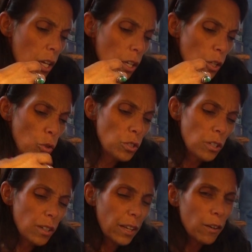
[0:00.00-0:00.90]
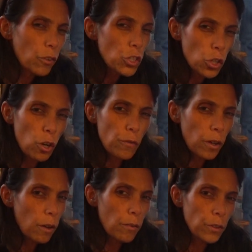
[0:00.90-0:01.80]
use like a reserve
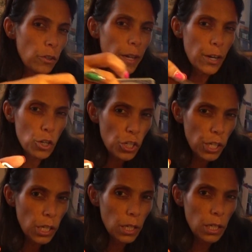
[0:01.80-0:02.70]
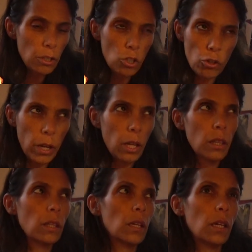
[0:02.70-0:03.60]
of your energy and
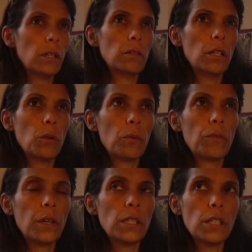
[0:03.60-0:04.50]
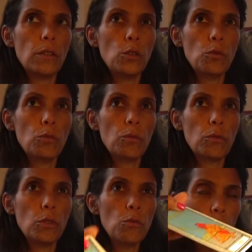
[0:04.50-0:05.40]
strength and things that you
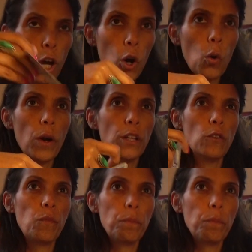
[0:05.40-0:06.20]
know and